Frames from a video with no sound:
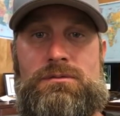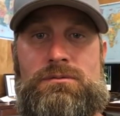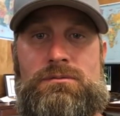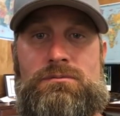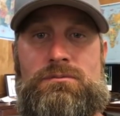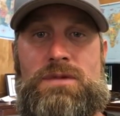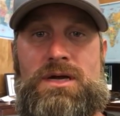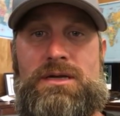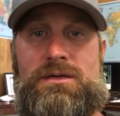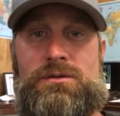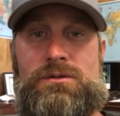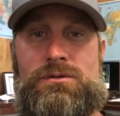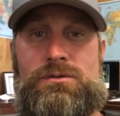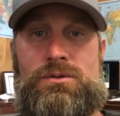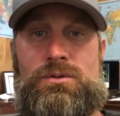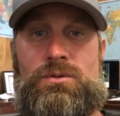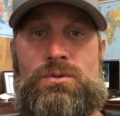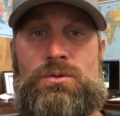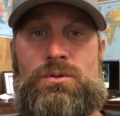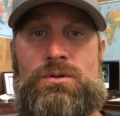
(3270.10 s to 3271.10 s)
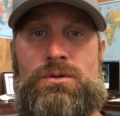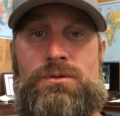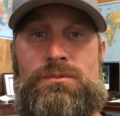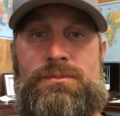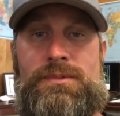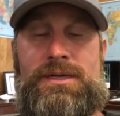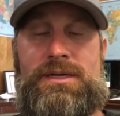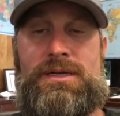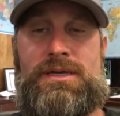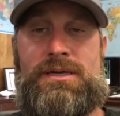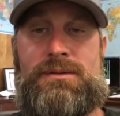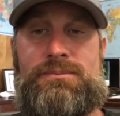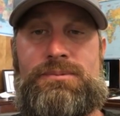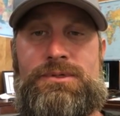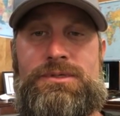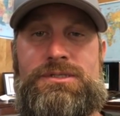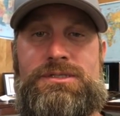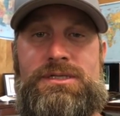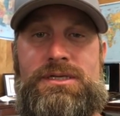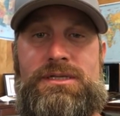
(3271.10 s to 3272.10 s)
Michael Core, man, I
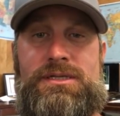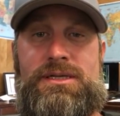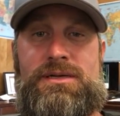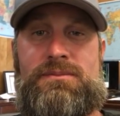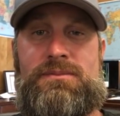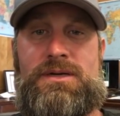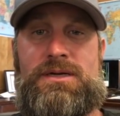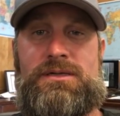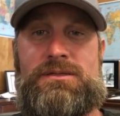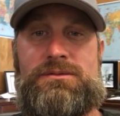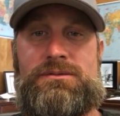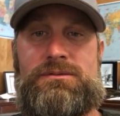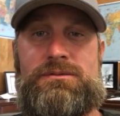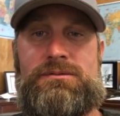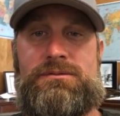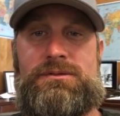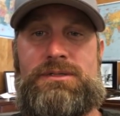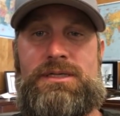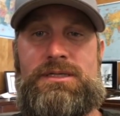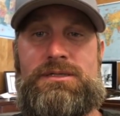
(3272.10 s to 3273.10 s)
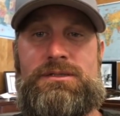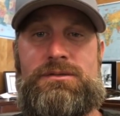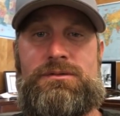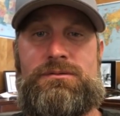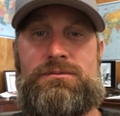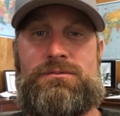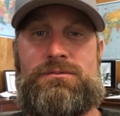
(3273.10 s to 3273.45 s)
appreciate that, Michael. Thank you.